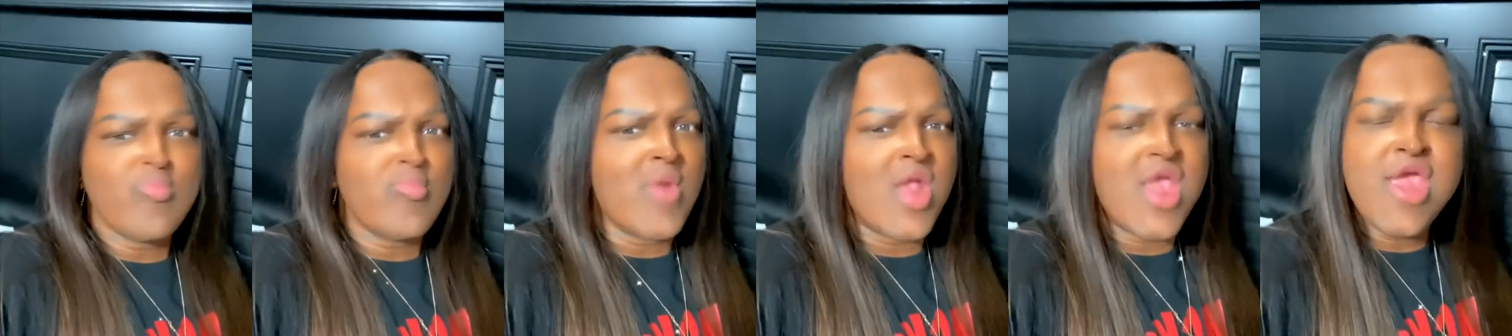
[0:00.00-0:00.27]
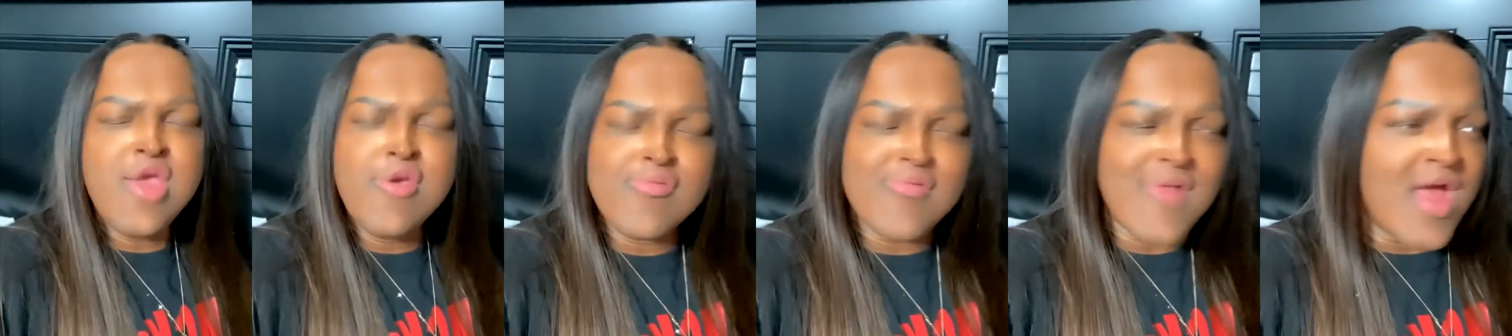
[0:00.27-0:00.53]

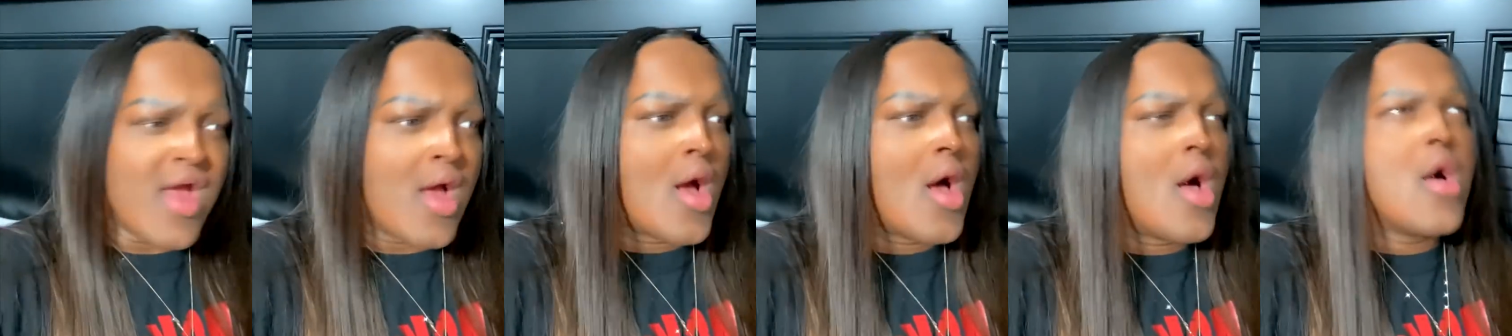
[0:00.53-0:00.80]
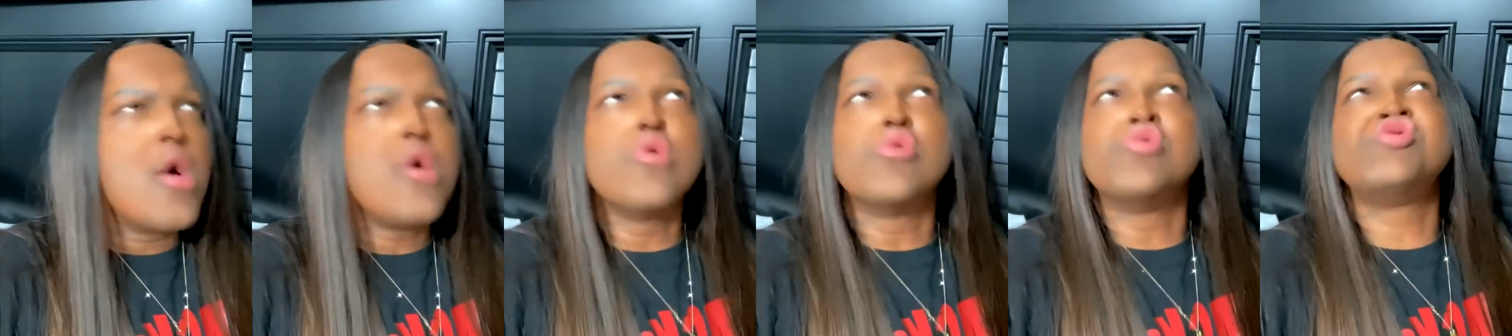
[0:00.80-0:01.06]
He was like,
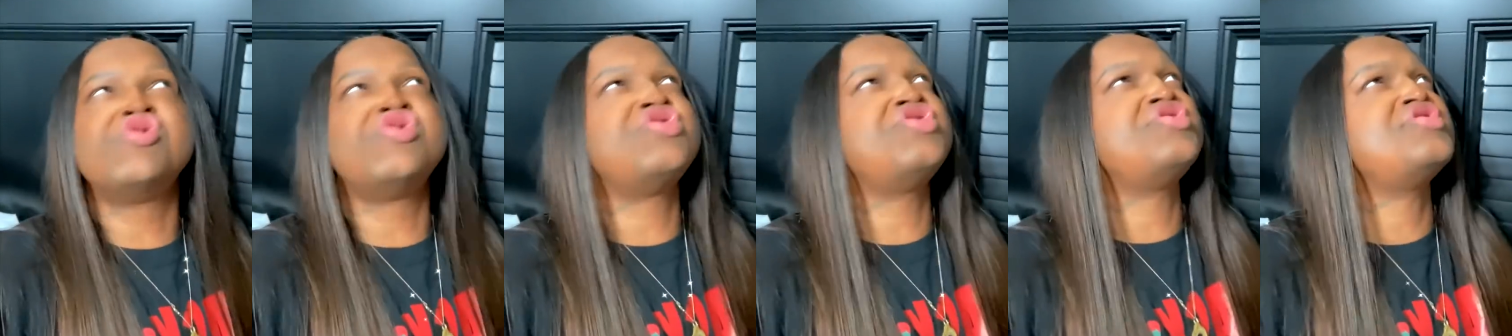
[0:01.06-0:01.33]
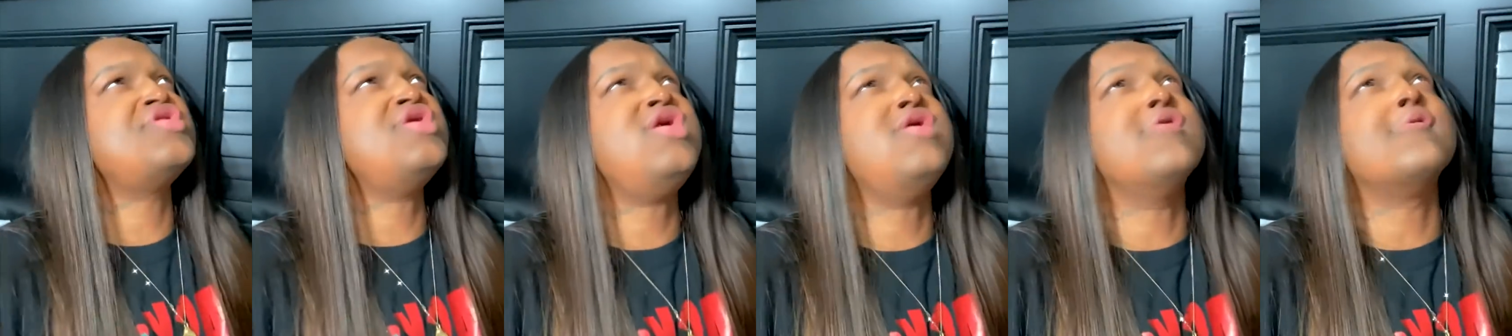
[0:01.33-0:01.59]
oh
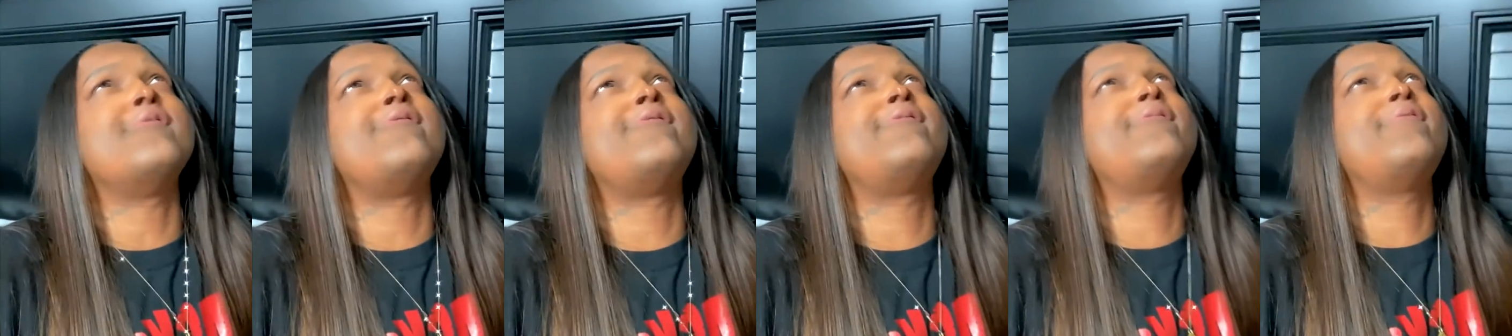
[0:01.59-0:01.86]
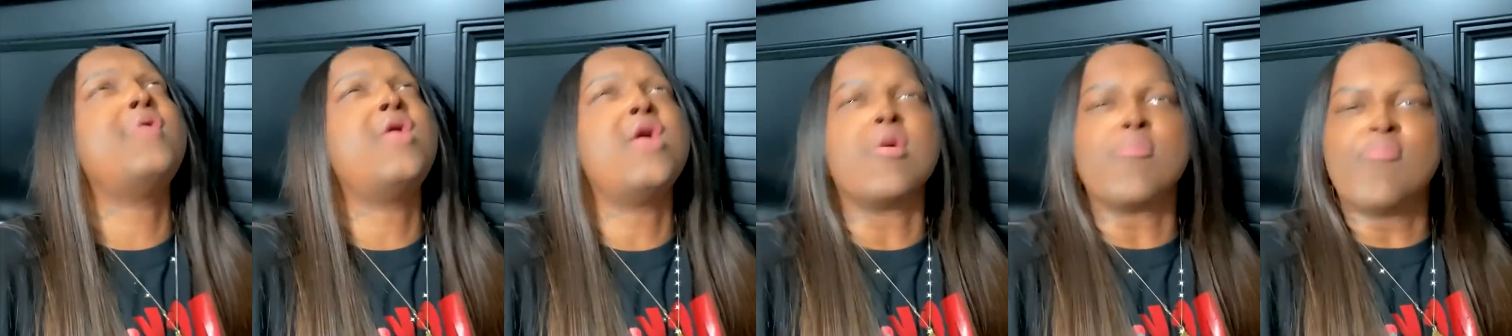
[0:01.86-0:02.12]
shit,
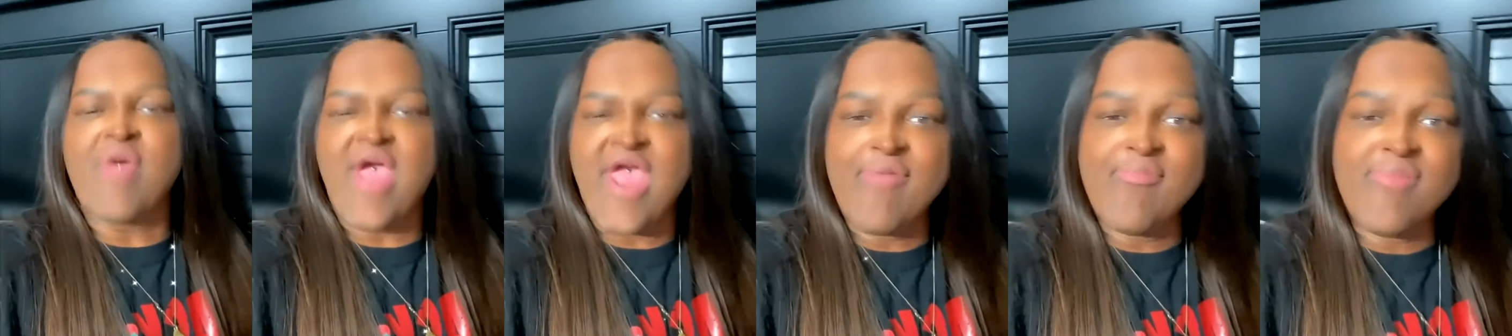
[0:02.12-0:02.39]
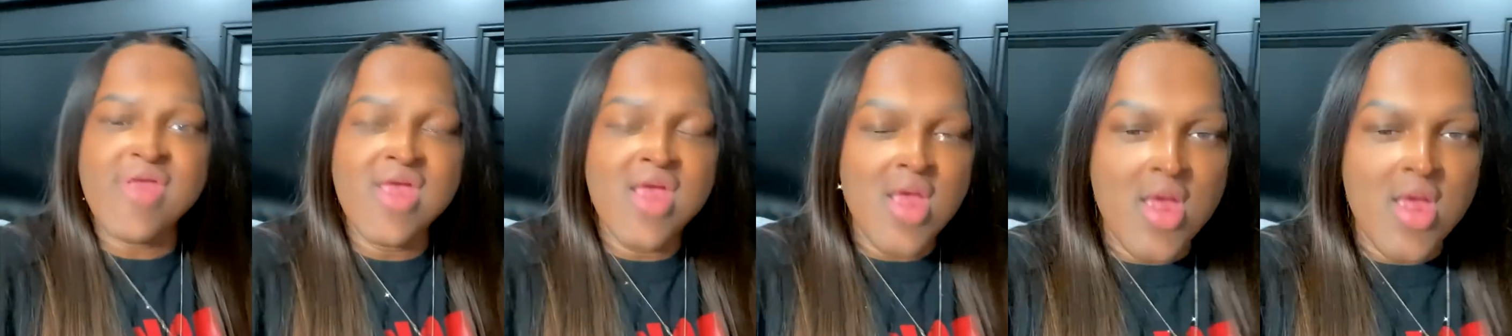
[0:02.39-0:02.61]
fuck, baby.